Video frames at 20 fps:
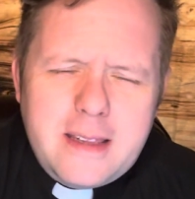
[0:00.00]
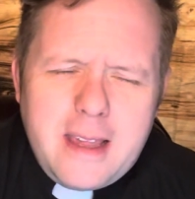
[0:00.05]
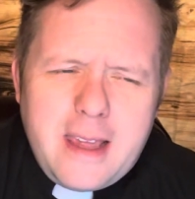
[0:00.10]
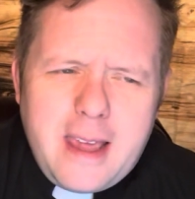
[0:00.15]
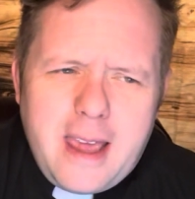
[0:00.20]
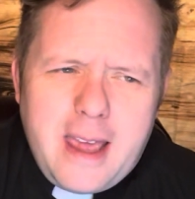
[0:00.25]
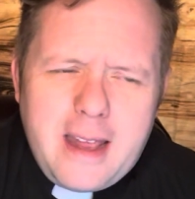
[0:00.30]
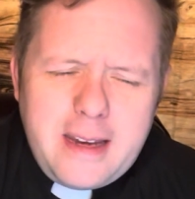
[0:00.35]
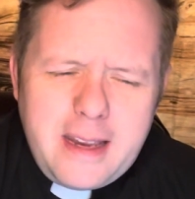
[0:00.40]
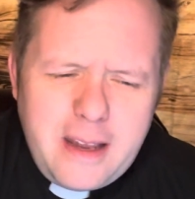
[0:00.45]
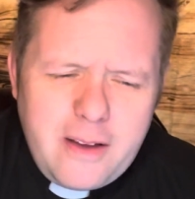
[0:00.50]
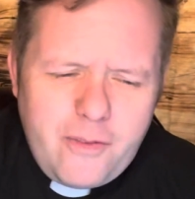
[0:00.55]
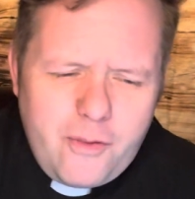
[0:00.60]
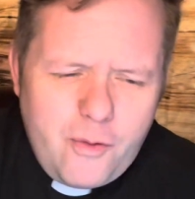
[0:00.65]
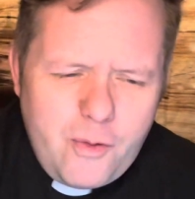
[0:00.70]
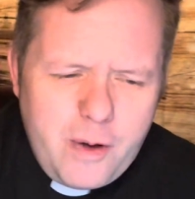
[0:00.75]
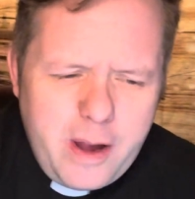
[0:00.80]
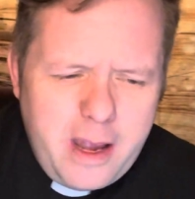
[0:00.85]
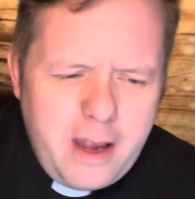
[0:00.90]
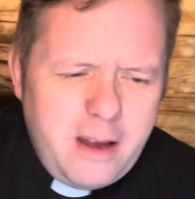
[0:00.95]
and if
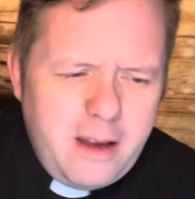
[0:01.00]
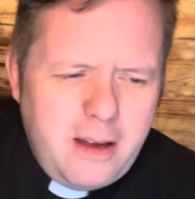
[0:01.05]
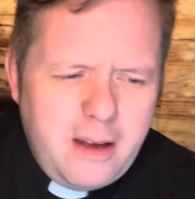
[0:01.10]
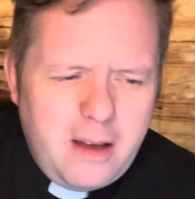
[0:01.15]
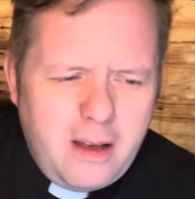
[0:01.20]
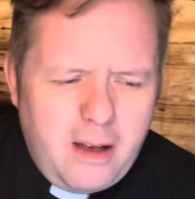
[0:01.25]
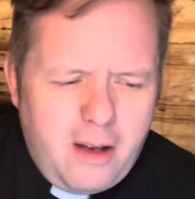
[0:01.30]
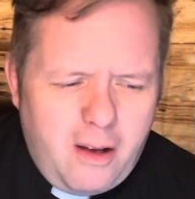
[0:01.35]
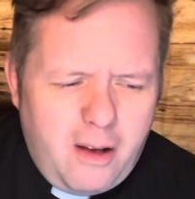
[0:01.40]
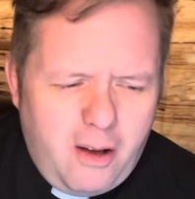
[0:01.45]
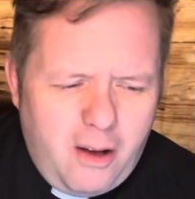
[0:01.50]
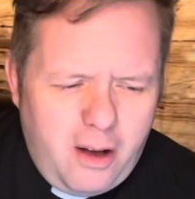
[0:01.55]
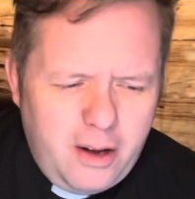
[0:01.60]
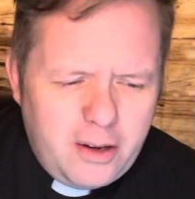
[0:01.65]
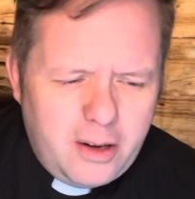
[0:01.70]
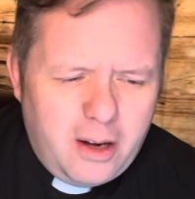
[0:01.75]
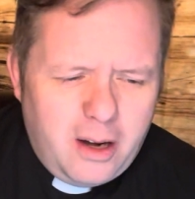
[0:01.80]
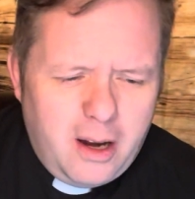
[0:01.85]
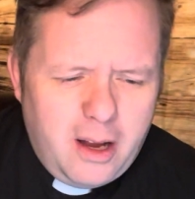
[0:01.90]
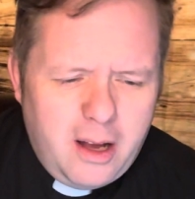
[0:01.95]
we
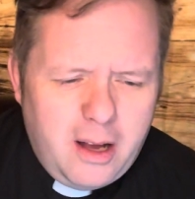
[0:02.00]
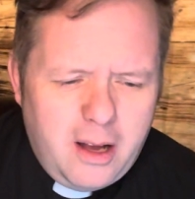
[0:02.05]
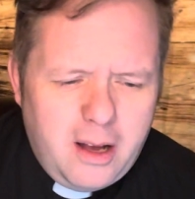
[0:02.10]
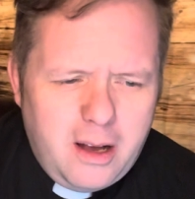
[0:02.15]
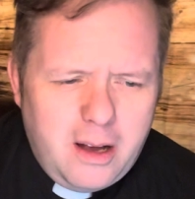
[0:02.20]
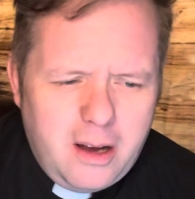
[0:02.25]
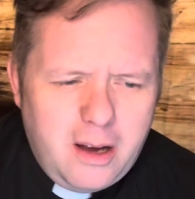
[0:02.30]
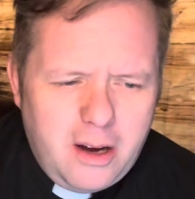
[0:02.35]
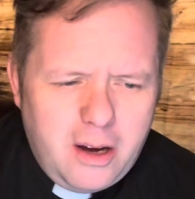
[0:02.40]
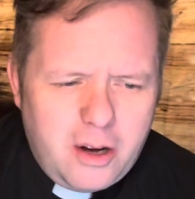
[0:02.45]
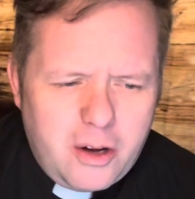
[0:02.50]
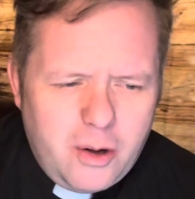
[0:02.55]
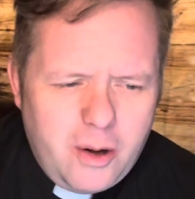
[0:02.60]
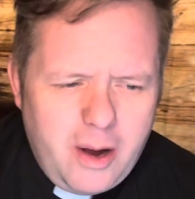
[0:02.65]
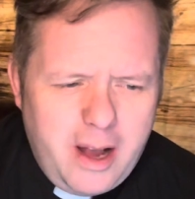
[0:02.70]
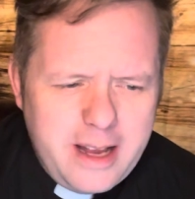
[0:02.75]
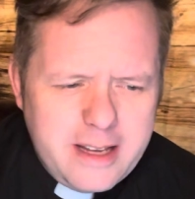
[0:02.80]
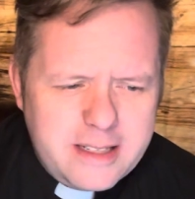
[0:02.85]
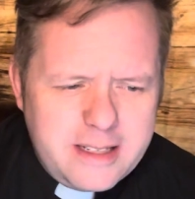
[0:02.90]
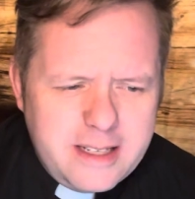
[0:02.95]
honor
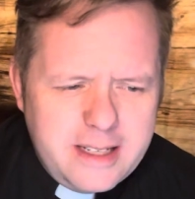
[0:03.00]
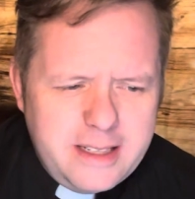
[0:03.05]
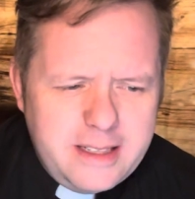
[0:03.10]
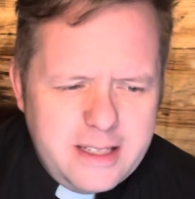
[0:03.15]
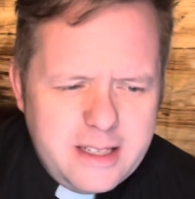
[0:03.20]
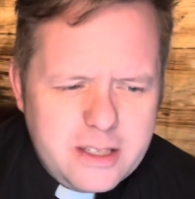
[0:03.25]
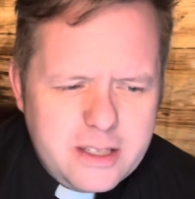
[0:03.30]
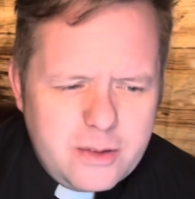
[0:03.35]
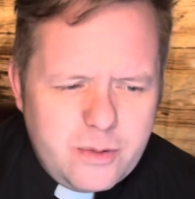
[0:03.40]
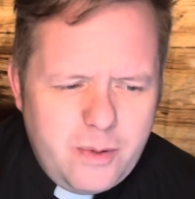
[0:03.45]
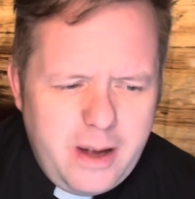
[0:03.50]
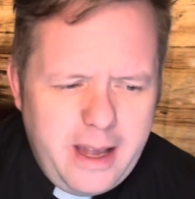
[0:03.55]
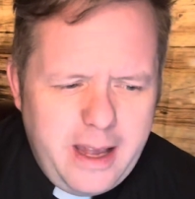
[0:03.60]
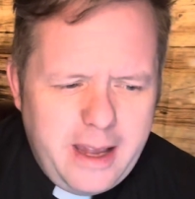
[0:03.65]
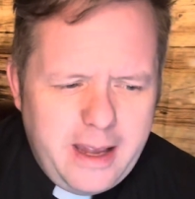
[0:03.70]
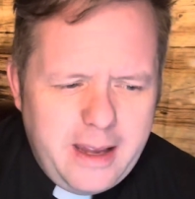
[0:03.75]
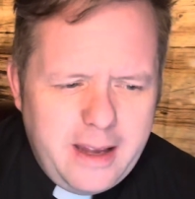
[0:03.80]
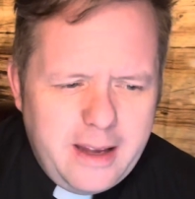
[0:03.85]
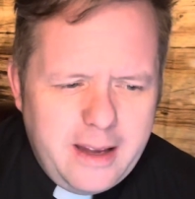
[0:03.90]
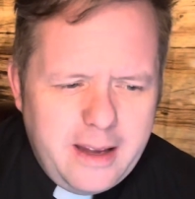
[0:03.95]
Christ in this
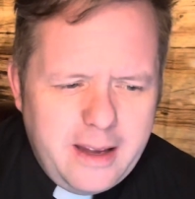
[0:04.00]
way,